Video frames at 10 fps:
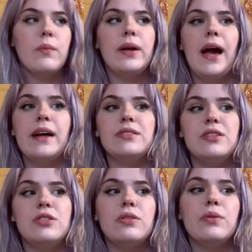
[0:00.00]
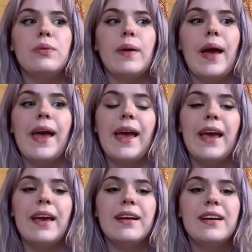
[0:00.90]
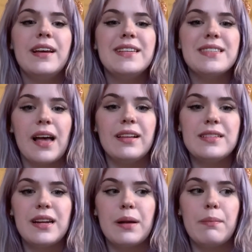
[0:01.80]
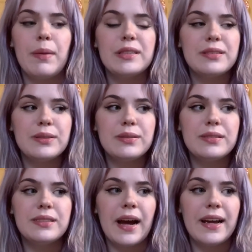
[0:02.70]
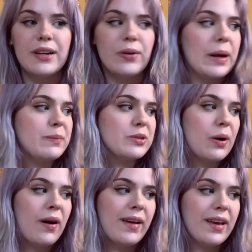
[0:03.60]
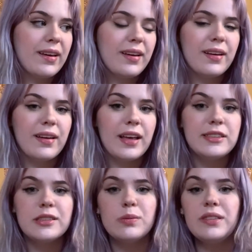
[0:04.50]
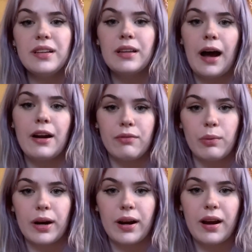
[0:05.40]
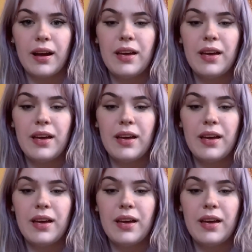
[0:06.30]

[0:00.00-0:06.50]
and we had to do a skeleton and muscle diagram drawing. It just was a lot of work.